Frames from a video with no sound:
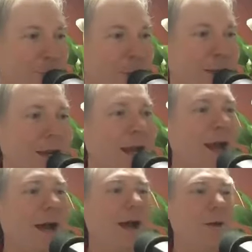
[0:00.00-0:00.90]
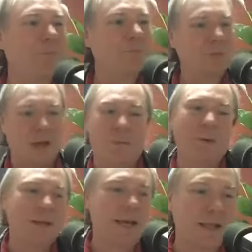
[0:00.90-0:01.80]
but
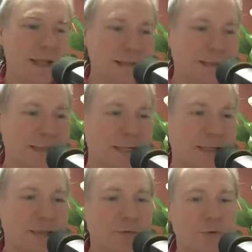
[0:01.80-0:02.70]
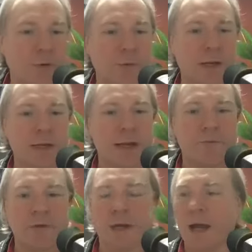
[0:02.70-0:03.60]
that's sort of the way that I
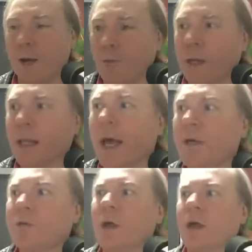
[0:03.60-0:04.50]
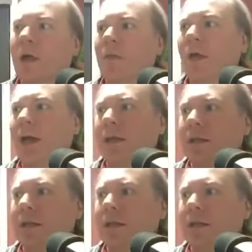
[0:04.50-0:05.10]
felt. Now I realize that